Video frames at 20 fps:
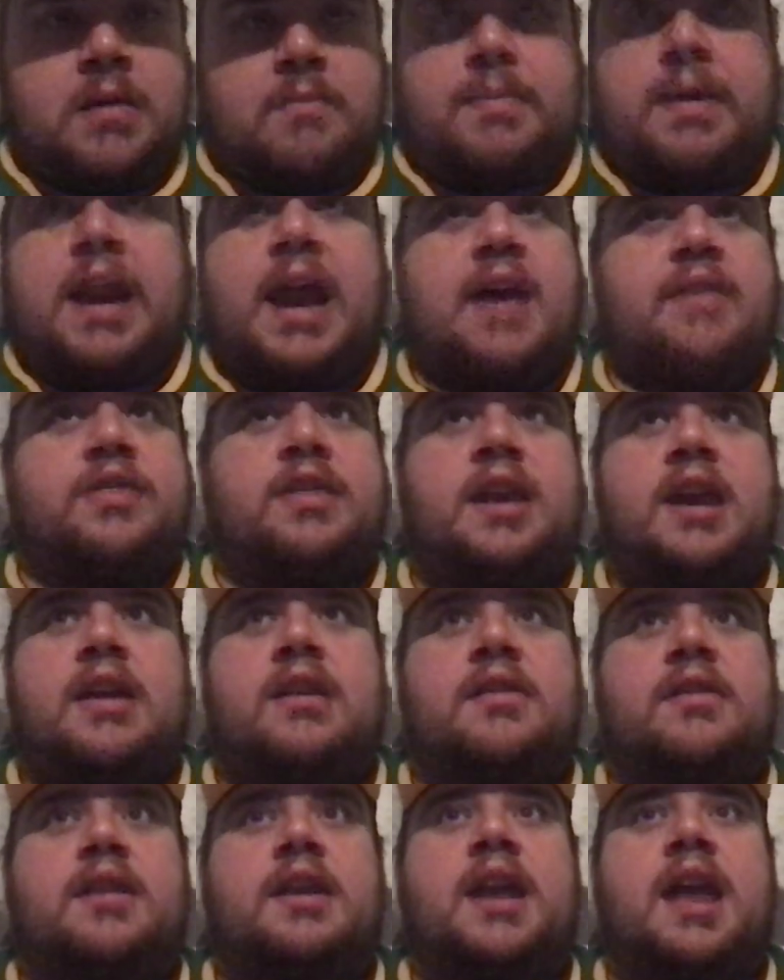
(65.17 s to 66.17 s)
But at the
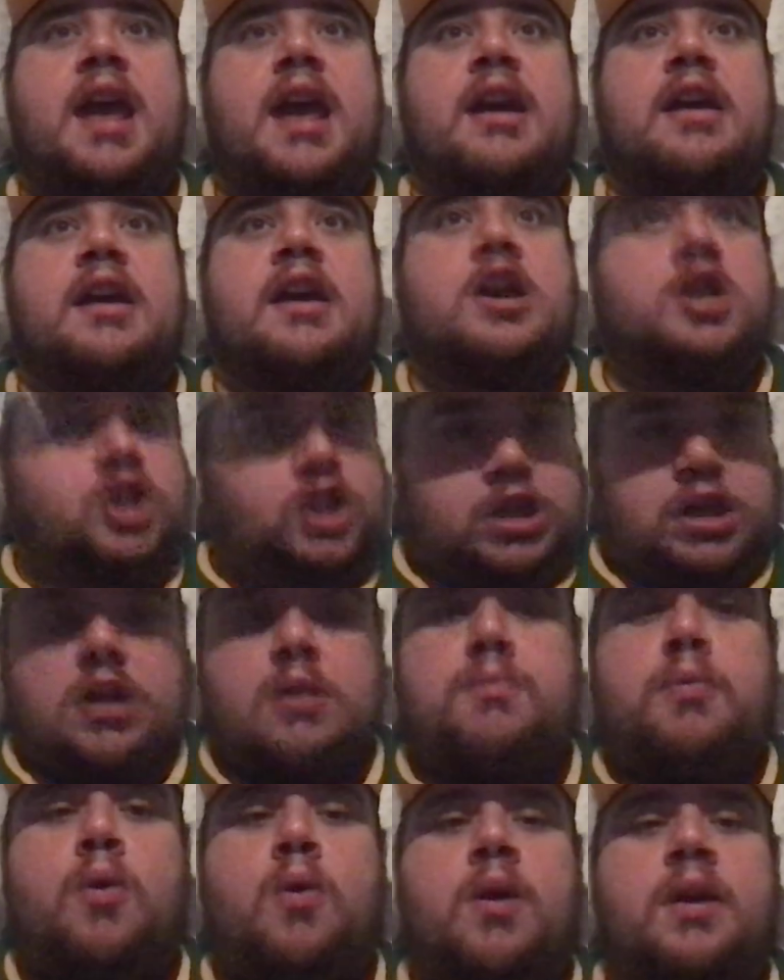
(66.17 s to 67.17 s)
end of the day,
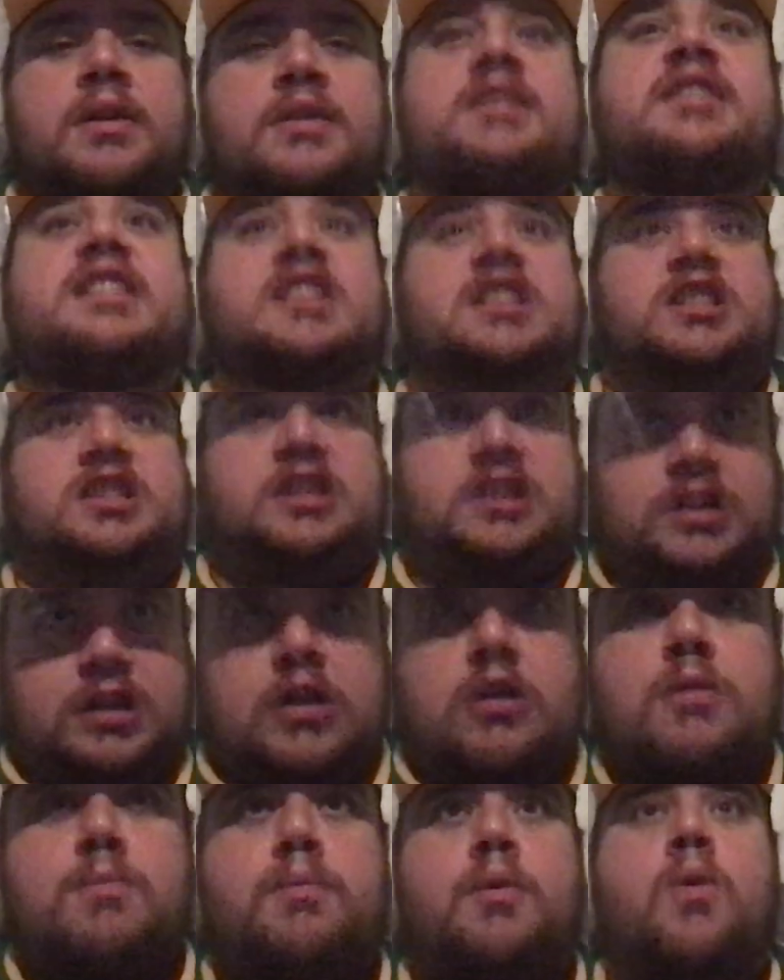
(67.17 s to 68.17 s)
2 points is
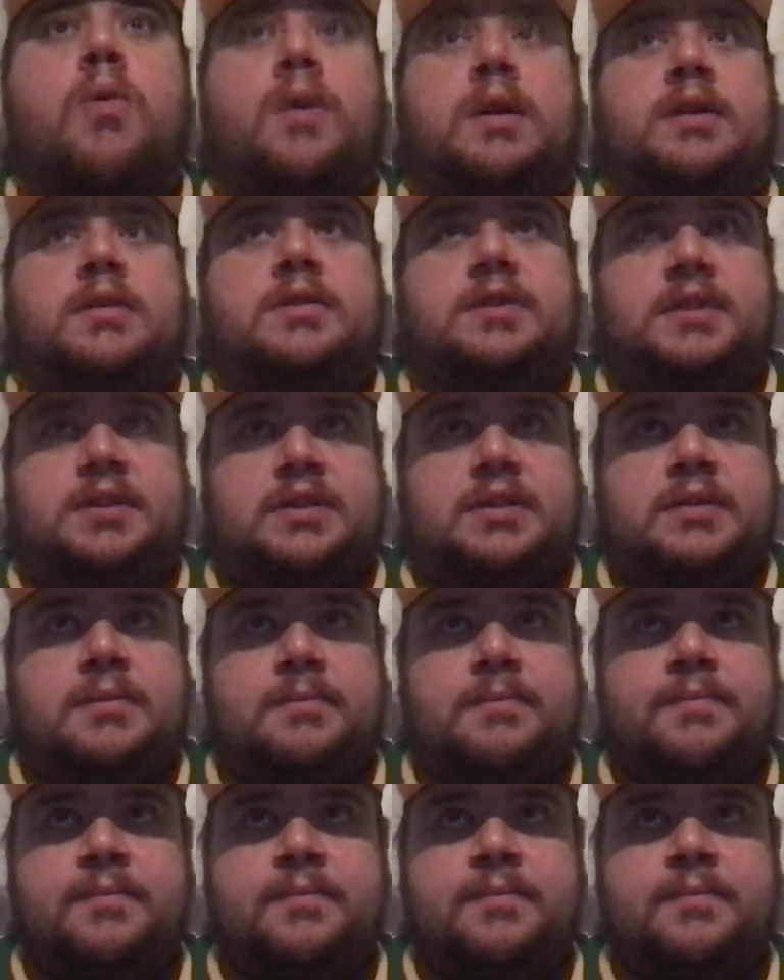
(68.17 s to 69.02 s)
2 points.